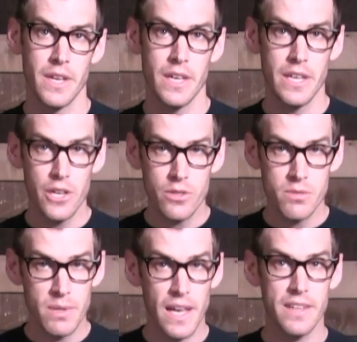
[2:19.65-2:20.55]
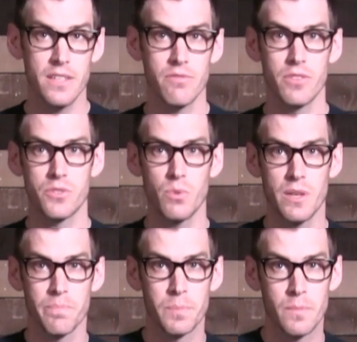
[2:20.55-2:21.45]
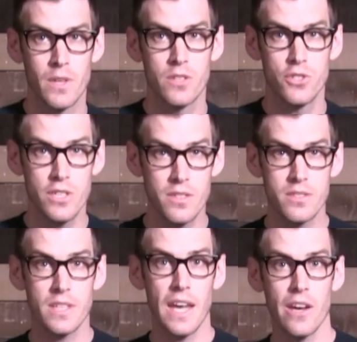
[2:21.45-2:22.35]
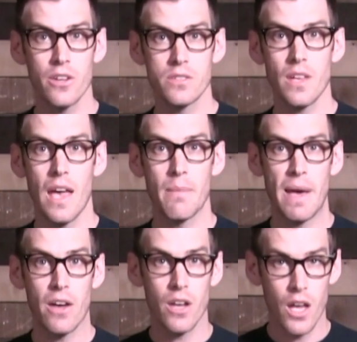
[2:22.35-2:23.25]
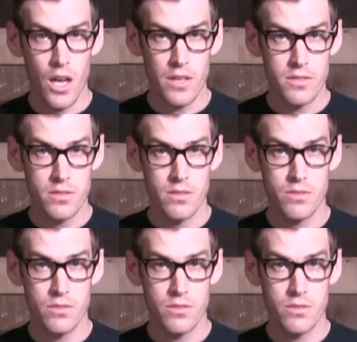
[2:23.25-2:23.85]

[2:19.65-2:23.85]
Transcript: And here's the big idea for this week. Jesus cares about us,